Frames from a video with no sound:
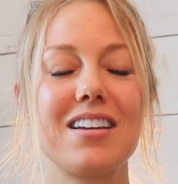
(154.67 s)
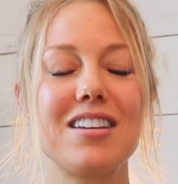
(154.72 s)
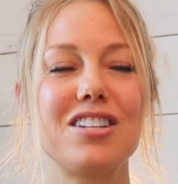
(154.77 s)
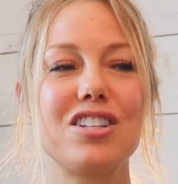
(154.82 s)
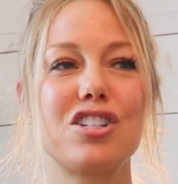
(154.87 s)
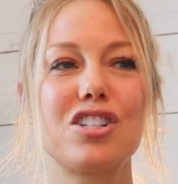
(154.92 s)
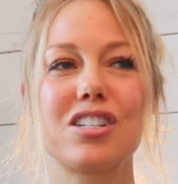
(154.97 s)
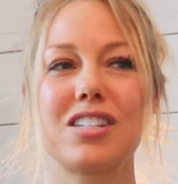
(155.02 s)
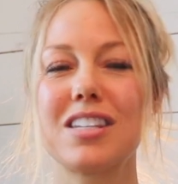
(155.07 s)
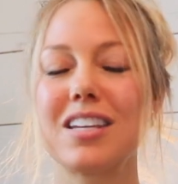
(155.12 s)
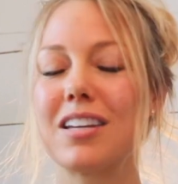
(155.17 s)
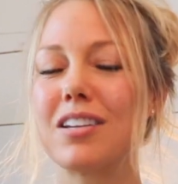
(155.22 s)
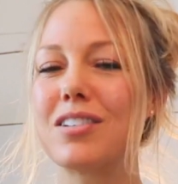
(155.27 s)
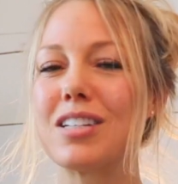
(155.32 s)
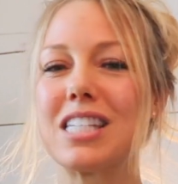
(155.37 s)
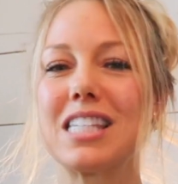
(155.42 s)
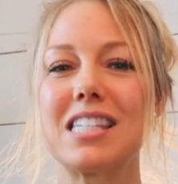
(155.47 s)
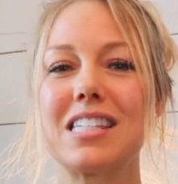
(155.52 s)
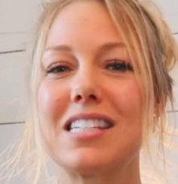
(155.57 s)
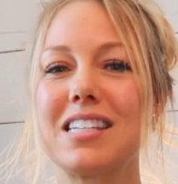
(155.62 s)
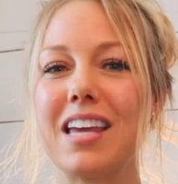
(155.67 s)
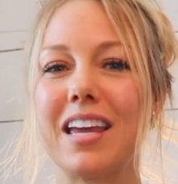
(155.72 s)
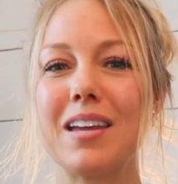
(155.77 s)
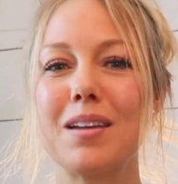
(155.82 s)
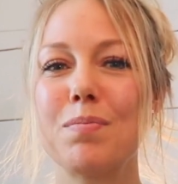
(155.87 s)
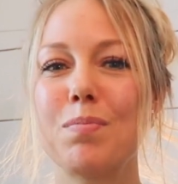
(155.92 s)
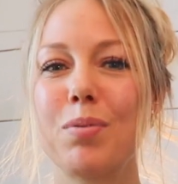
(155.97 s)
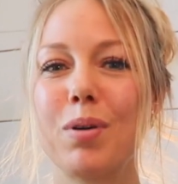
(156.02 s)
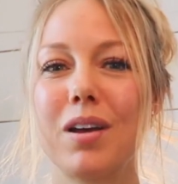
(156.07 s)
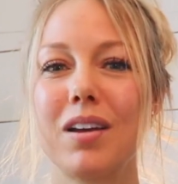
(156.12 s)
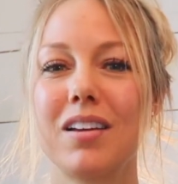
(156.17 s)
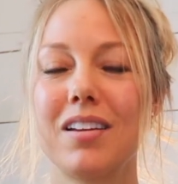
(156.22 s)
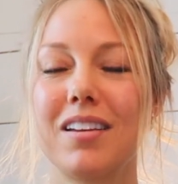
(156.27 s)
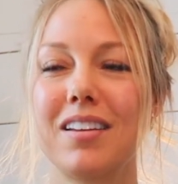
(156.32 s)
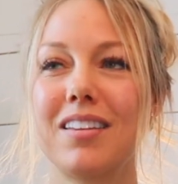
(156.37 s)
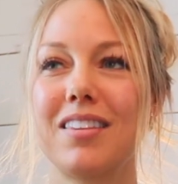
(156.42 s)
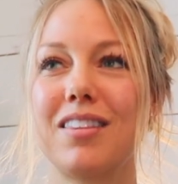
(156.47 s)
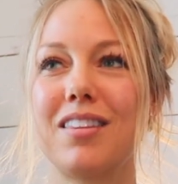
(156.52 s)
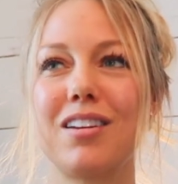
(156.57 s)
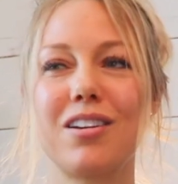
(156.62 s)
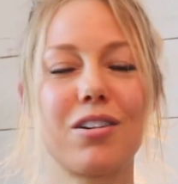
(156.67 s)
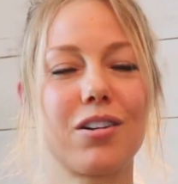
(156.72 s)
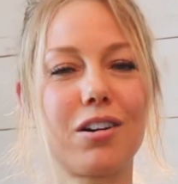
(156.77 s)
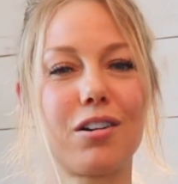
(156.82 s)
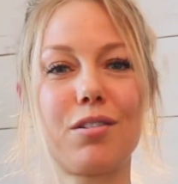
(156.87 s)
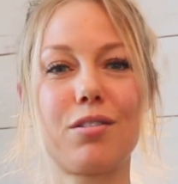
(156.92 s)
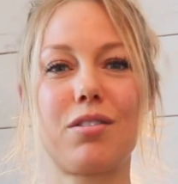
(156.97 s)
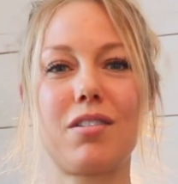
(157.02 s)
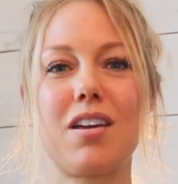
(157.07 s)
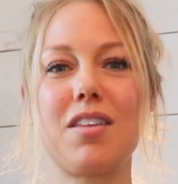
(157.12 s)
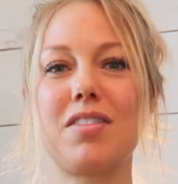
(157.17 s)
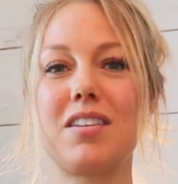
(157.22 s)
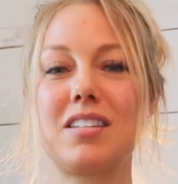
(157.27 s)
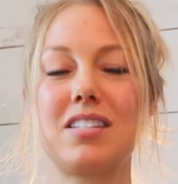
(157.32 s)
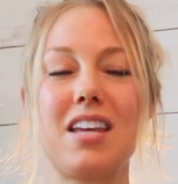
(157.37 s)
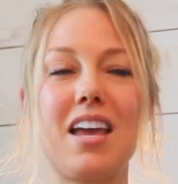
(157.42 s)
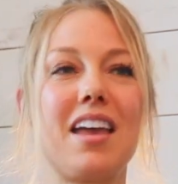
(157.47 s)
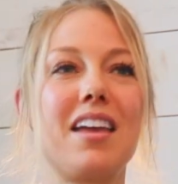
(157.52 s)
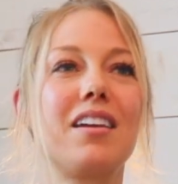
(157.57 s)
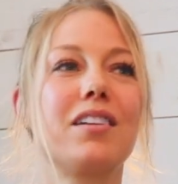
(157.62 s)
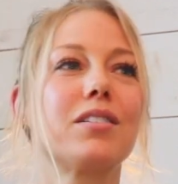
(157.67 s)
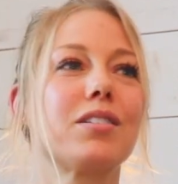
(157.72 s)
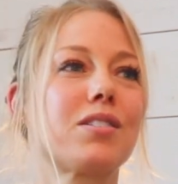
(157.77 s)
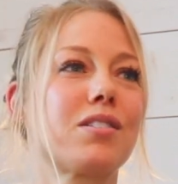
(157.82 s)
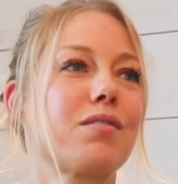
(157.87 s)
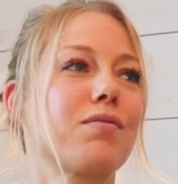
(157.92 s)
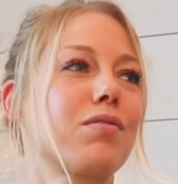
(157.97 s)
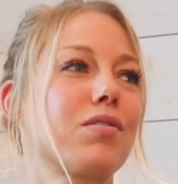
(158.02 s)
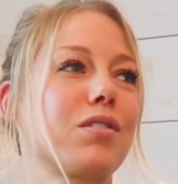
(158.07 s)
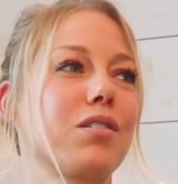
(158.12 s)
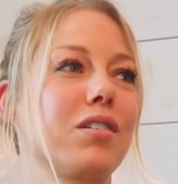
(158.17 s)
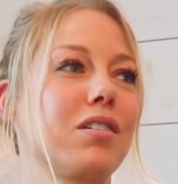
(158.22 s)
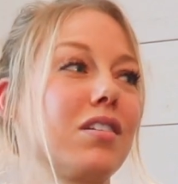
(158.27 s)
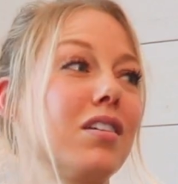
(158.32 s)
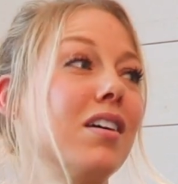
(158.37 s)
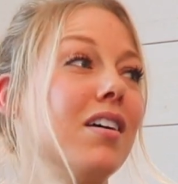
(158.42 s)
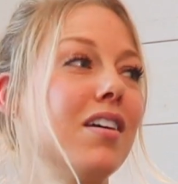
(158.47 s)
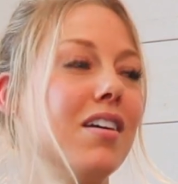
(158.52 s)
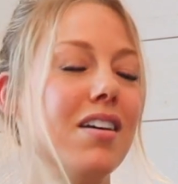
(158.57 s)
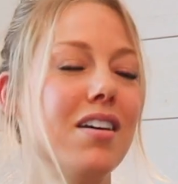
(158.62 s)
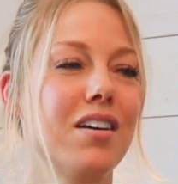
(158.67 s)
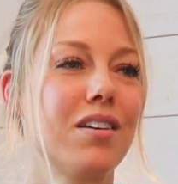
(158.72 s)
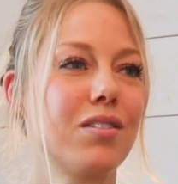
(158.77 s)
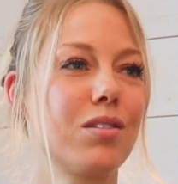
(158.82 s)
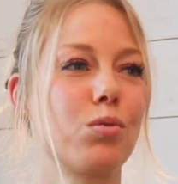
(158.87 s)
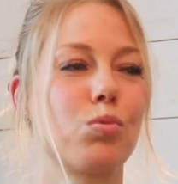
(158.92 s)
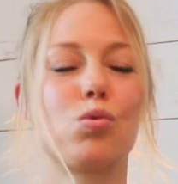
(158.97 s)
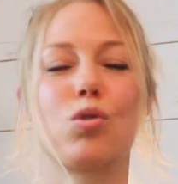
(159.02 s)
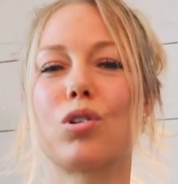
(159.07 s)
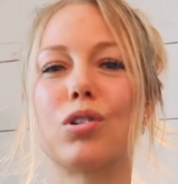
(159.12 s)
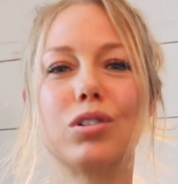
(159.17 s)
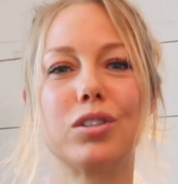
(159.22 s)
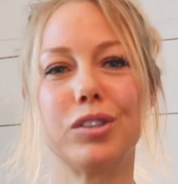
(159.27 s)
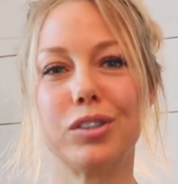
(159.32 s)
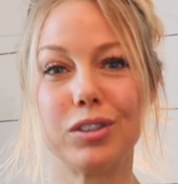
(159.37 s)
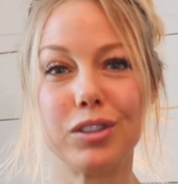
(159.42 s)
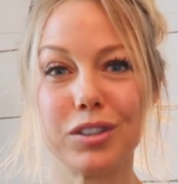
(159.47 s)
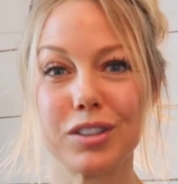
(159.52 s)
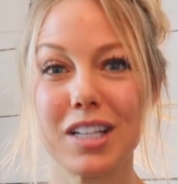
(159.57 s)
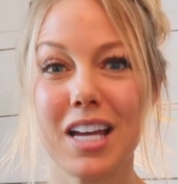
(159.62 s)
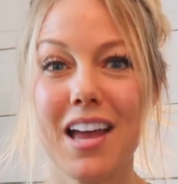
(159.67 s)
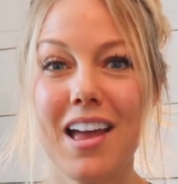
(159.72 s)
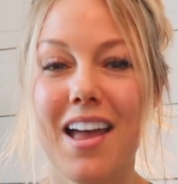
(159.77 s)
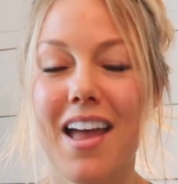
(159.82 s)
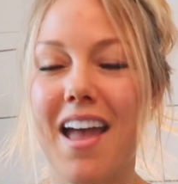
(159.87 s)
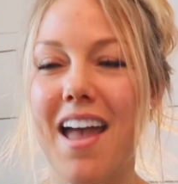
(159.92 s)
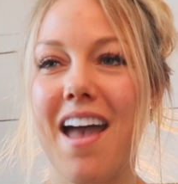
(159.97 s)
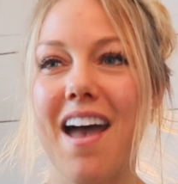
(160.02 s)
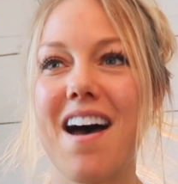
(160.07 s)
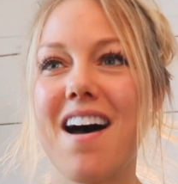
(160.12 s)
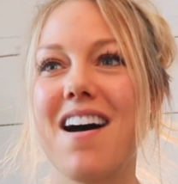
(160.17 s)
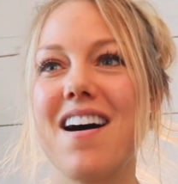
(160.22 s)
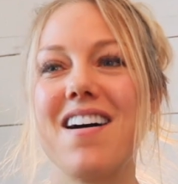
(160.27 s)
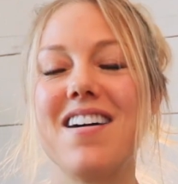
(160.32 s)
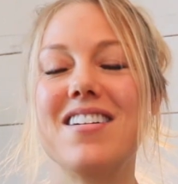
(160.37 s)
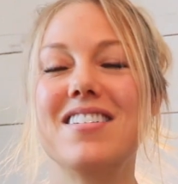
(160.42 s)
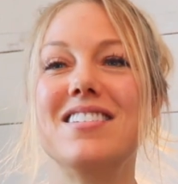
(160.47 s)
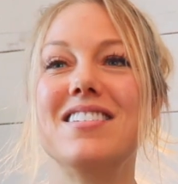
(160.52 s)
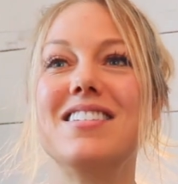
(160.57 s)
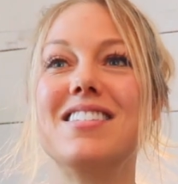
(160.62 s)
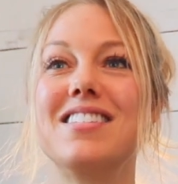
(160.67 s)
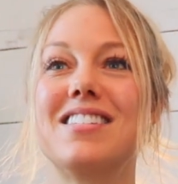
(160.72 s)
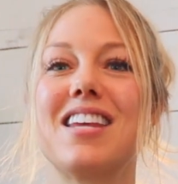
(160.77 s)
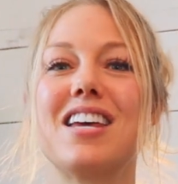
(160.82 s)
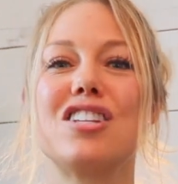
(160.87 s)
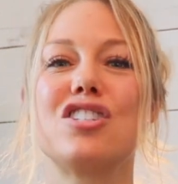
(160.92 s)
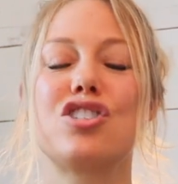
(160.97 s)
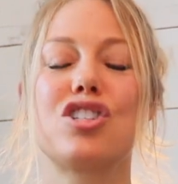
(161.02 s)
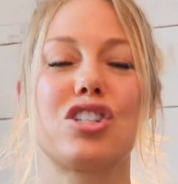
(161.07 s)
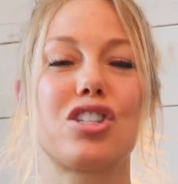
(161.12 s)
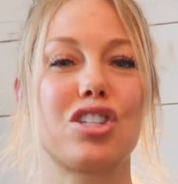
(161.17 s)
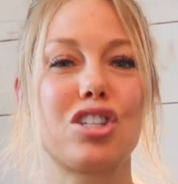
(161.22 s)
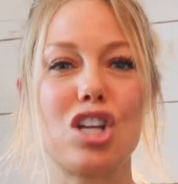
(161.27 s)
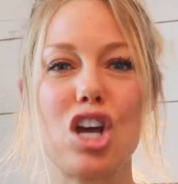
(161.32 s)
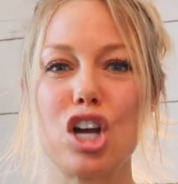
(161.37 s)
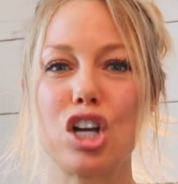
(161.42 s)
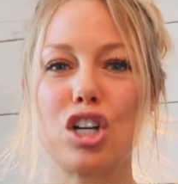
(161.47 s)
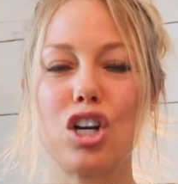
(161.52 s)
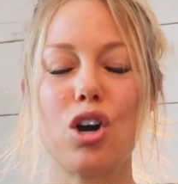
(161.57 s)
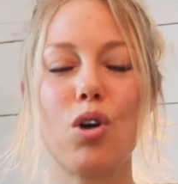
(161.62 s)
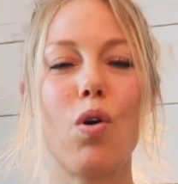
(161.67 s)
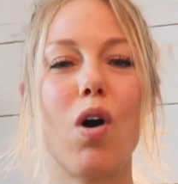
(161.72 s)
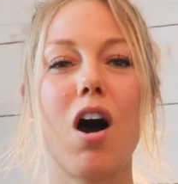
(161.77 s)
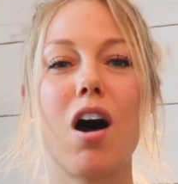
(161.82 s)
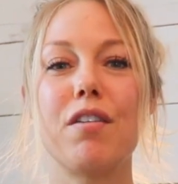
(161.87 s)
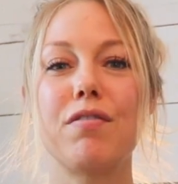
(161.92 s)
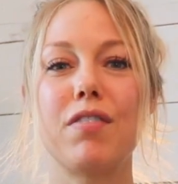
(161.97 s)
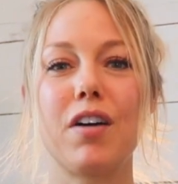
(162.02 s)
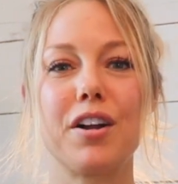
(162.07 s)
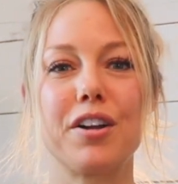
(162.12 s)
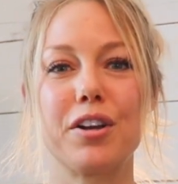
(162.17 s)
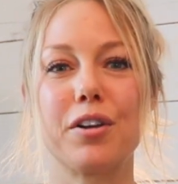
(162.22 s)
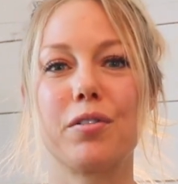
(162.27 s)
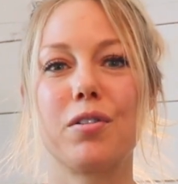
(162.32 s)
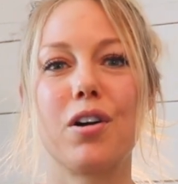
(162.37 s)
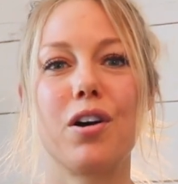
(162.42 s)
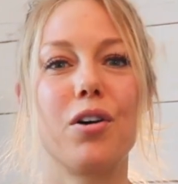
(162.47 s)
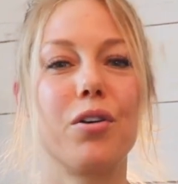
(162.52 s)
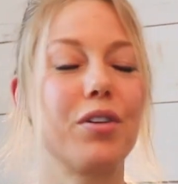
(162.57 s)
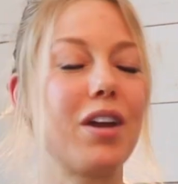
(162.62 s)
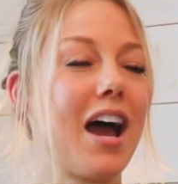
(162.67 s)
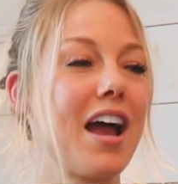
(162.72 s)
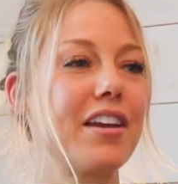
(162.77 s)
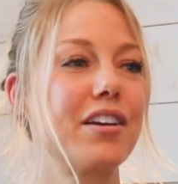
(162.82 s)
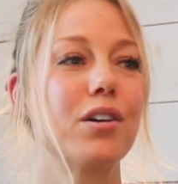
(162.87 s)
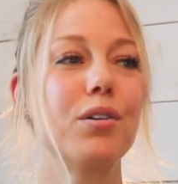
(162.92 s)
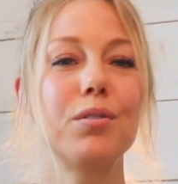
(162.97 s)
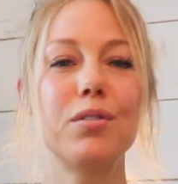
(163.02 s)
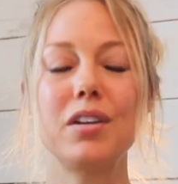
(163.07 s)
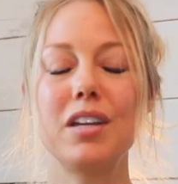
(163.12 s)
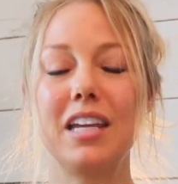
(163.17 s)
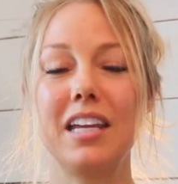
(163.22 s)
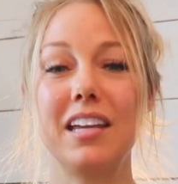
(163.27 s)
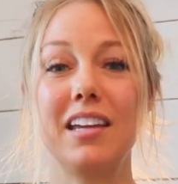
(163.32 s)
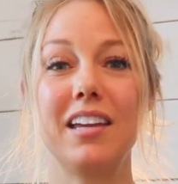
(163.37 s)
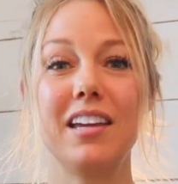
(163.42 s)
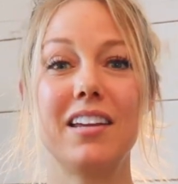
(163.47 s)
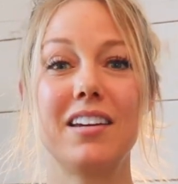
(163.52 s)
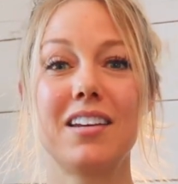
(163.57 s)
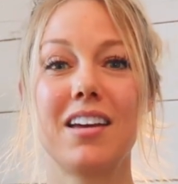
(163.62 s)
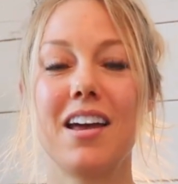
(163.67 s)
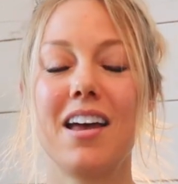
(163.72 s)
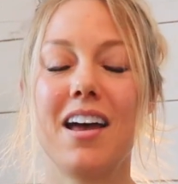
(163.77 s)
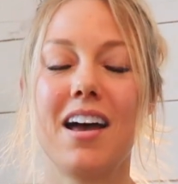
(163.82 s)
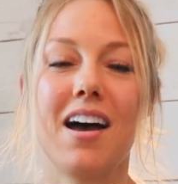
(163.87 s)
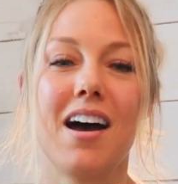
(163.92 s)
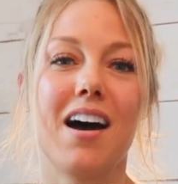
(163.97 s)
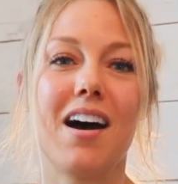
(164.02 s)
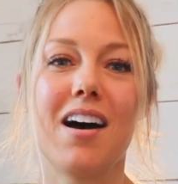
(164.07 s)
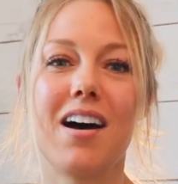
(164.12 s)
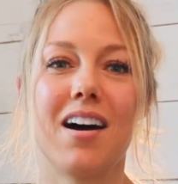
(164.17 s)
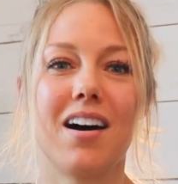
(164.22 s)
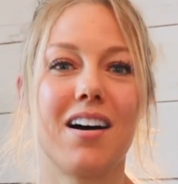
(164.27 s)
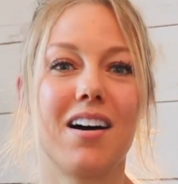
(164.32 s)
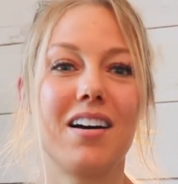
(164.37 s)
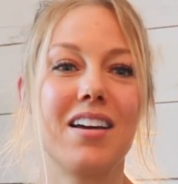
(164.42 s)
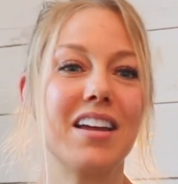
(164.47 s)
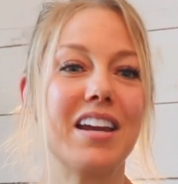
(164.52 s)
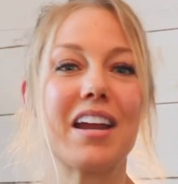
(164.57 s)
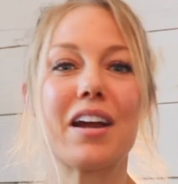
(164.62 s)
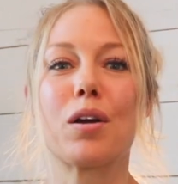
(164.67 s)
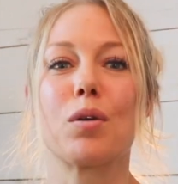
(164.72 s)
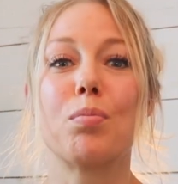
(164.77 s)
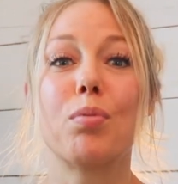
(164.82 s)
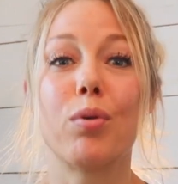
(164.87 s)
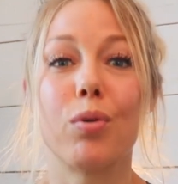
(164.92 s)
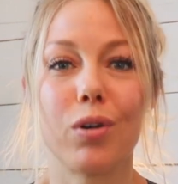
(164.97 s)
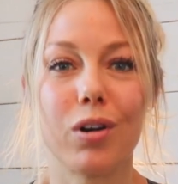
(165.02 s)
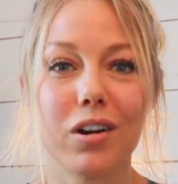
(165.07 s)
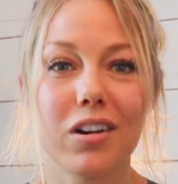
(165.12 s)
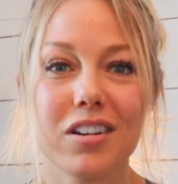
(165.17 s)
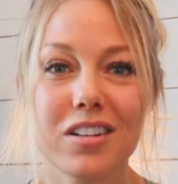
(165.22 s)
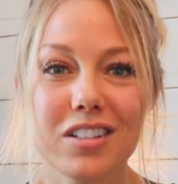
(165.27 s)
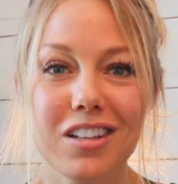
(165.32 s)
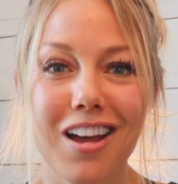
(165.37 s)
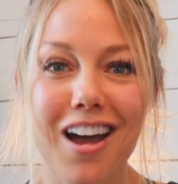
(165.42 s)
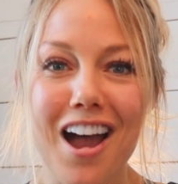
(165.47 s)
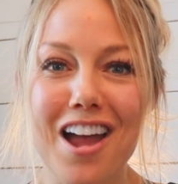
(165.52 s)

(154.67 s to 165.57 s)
you just get to escape the earth and the tangles of the world and just go off on your own. I don't need an airport.